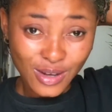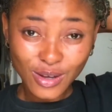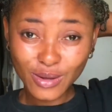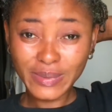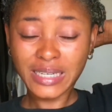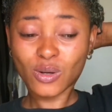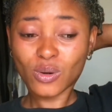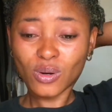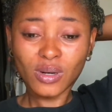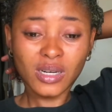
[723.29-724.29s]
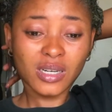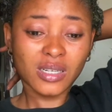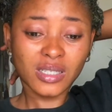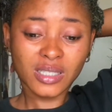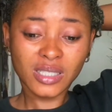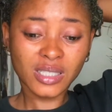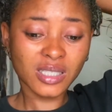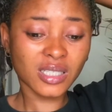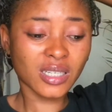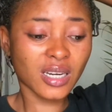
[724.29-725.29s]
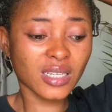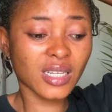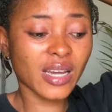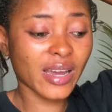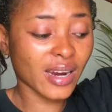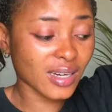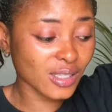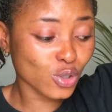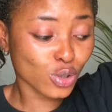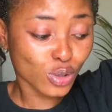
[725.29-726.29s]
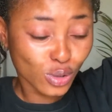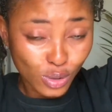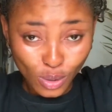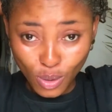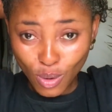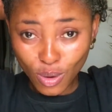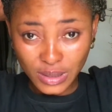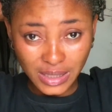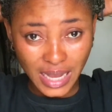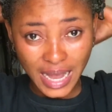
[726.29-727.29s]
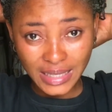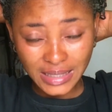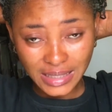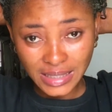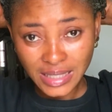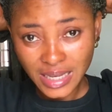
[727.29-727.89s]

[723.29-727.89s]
Oh my gosh, the hair is so hot, guys.